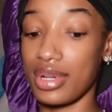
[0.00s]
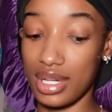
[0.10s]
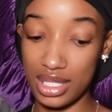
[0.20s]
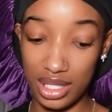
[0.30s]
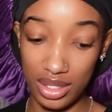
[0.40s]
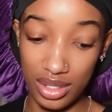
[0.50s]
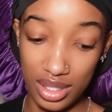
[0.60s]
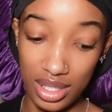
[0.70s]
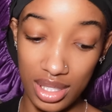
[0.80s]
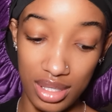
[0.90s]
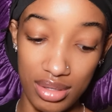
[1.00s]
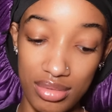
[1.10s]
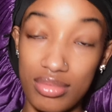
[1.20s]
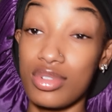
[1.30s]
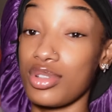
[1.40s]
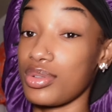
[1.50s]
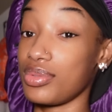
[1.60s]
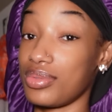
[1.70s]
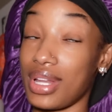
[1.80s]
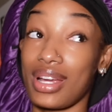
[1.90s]
It's currently
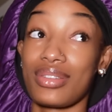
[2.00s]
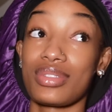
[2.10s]
June now.